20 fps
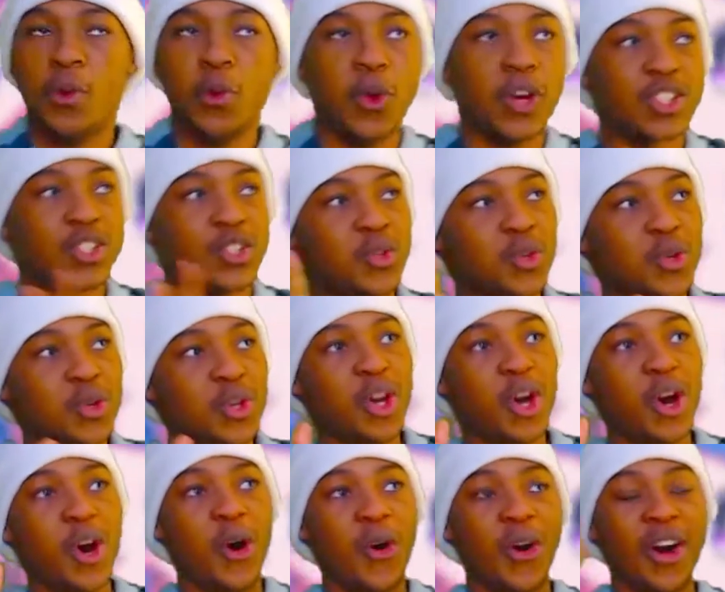Wit
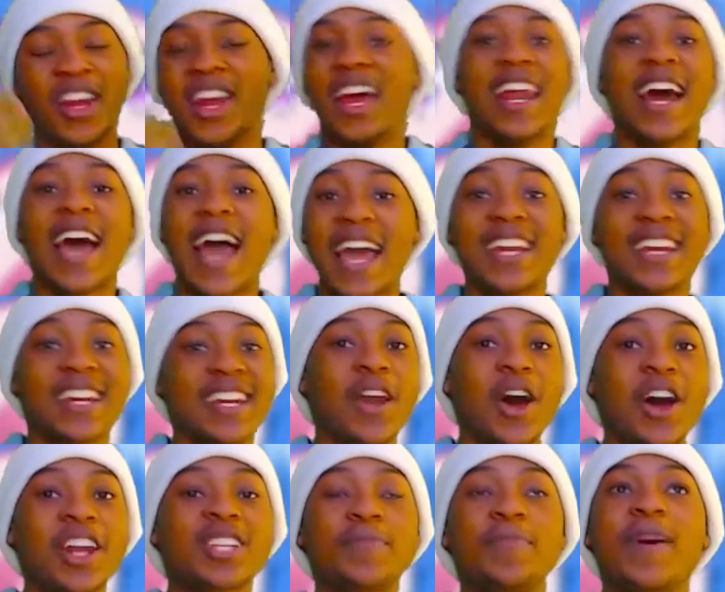Studio, and I did
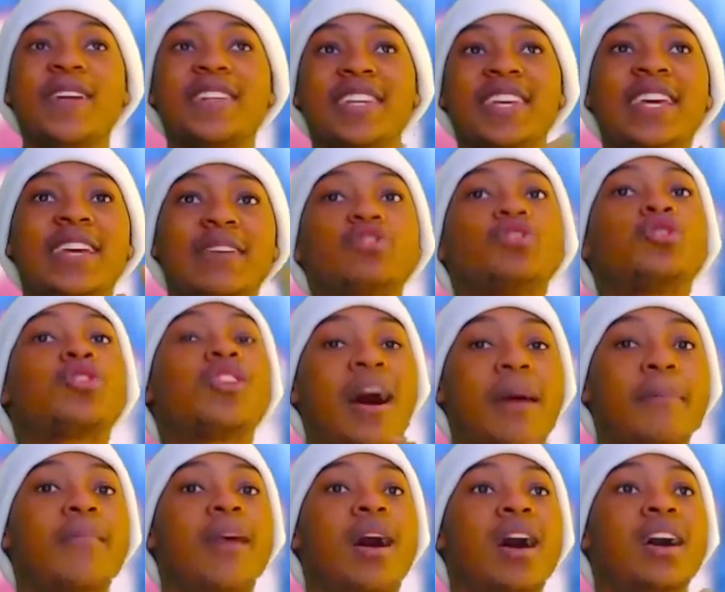not expect Eve to
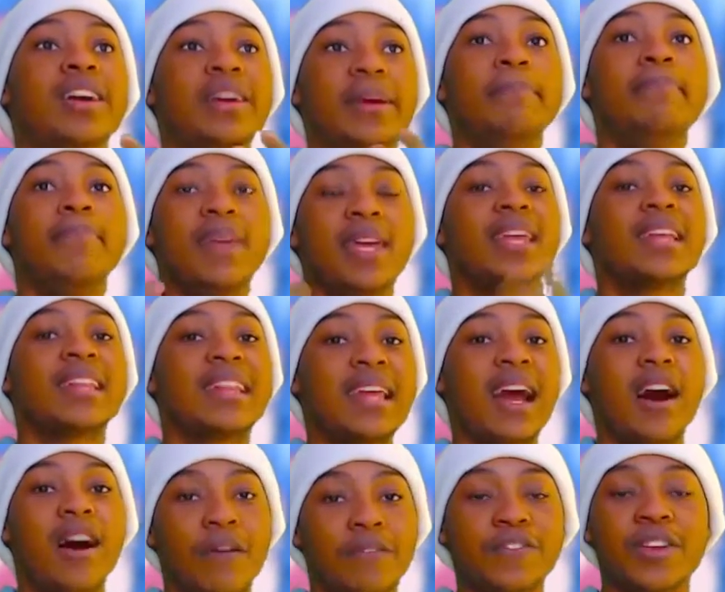come immediately
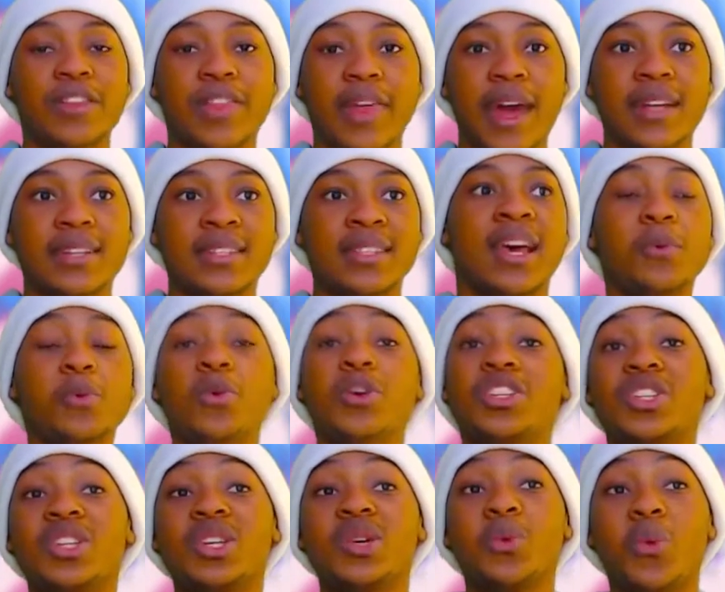after that,
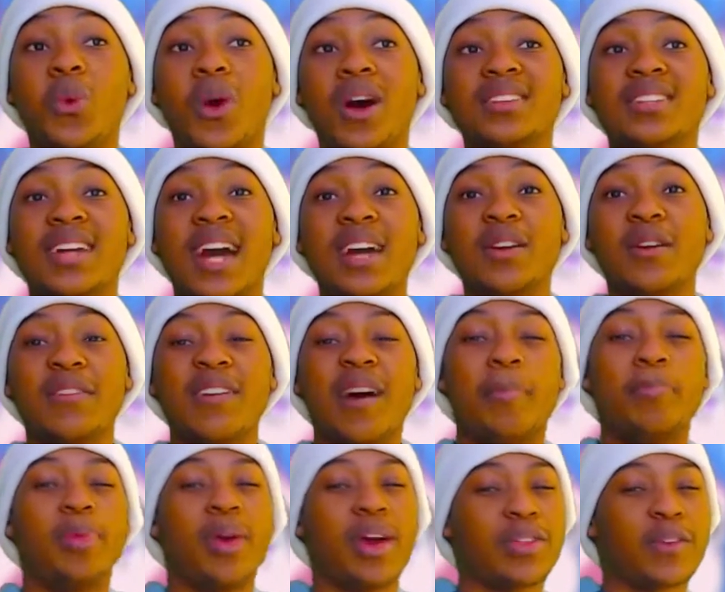which was kind of a
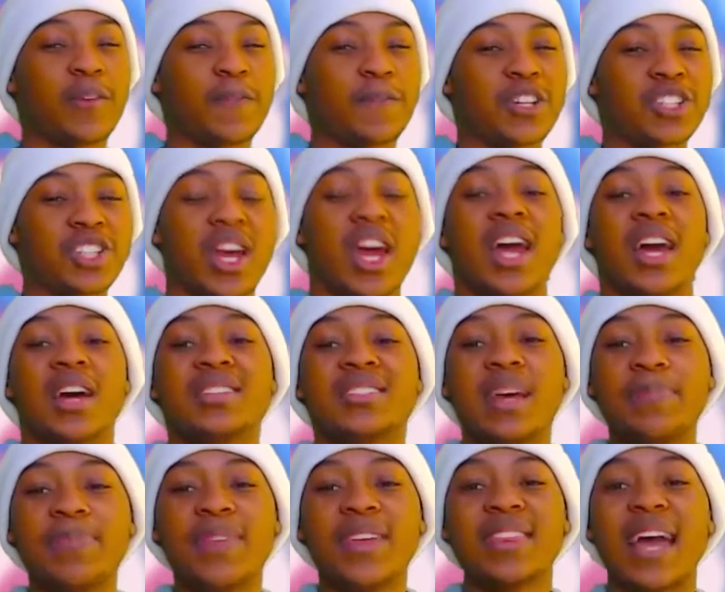breath of fresh air. It's
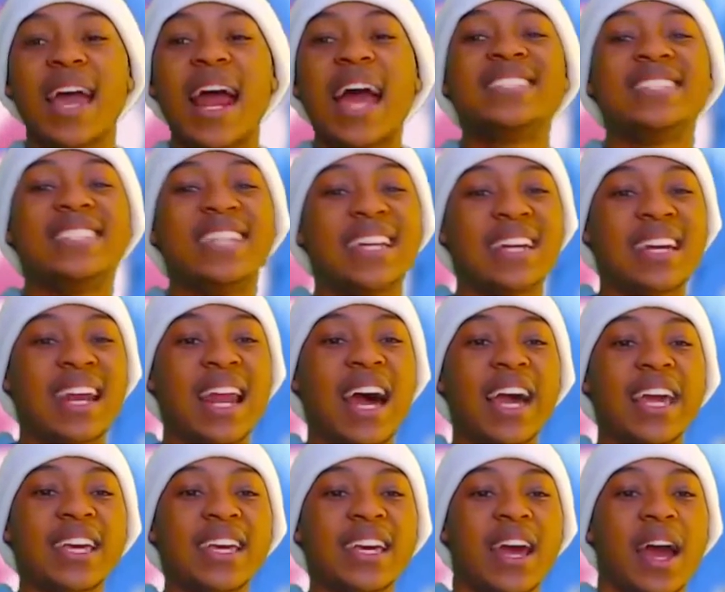something that I didn't
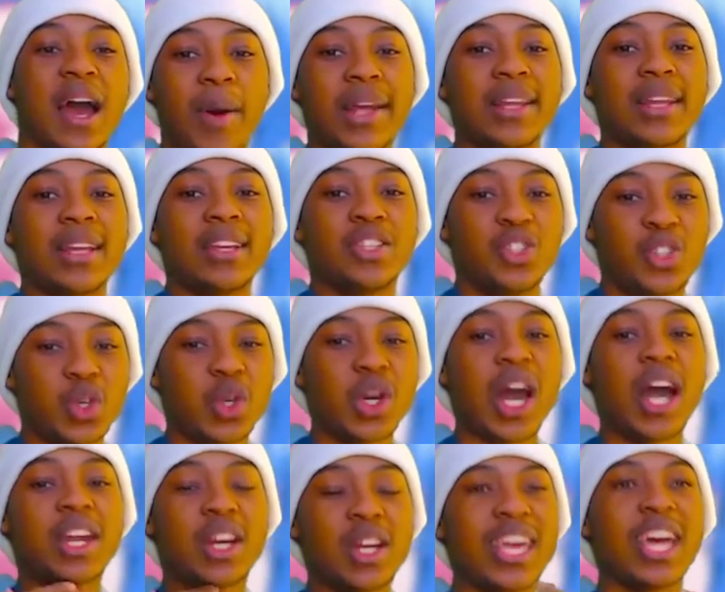like, but you
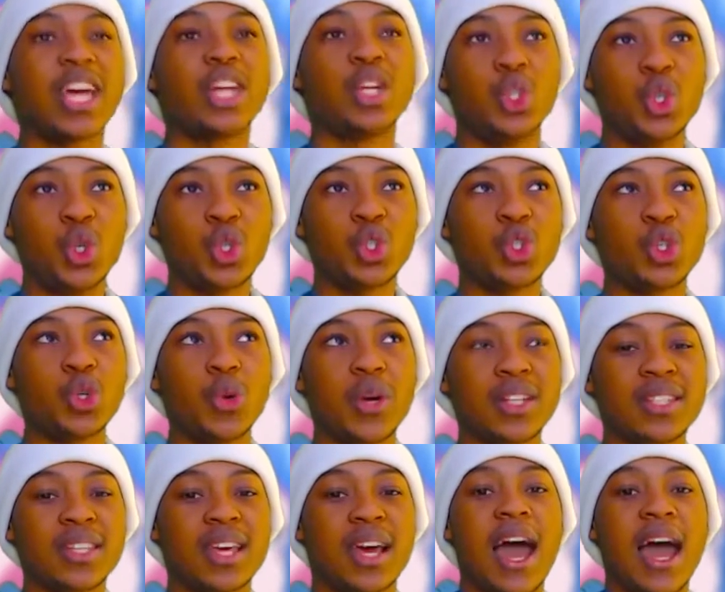kind of get used to
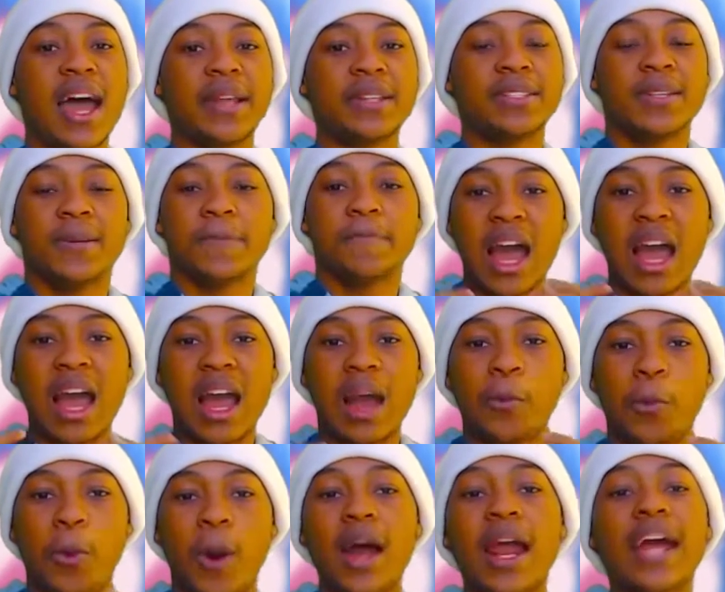it. And
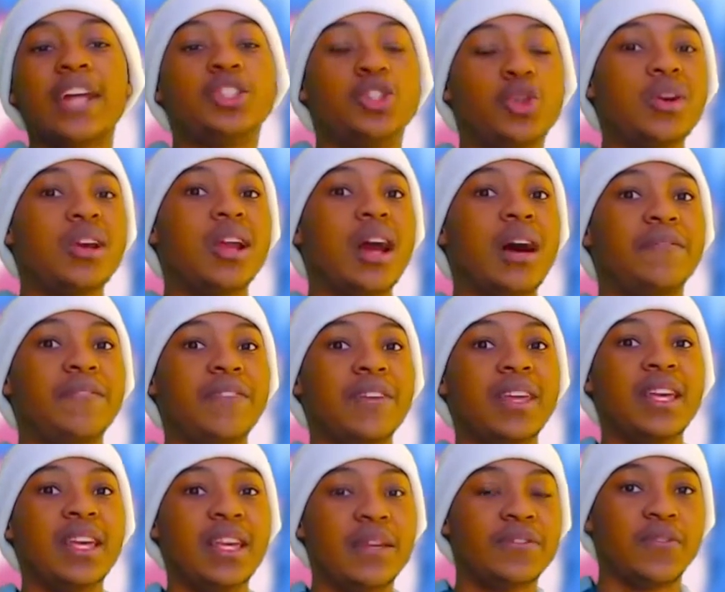what I do love
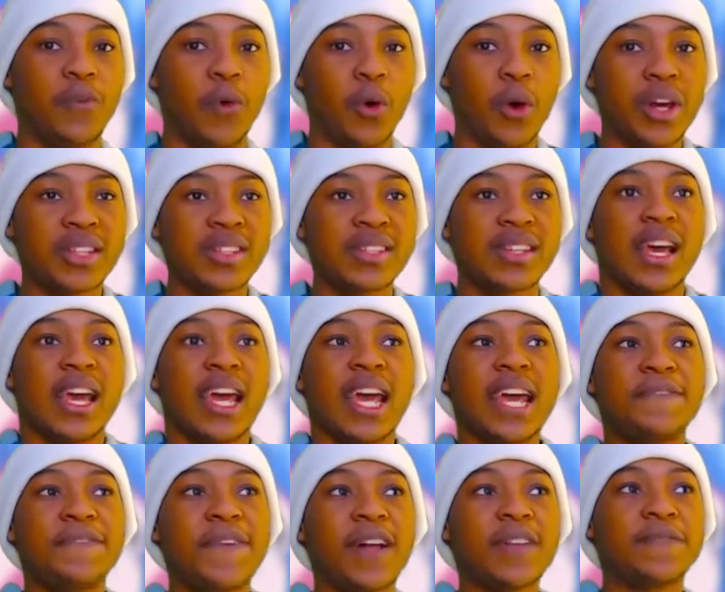Eve's voice,
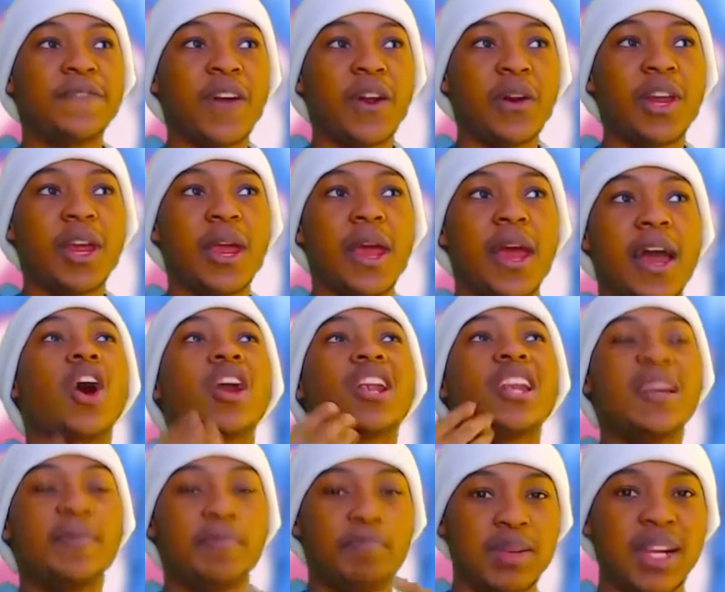it felt very
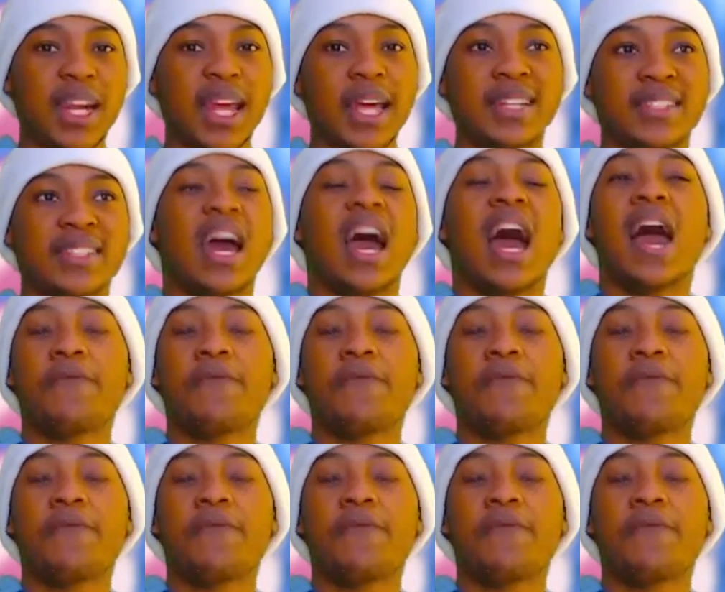oddly placed.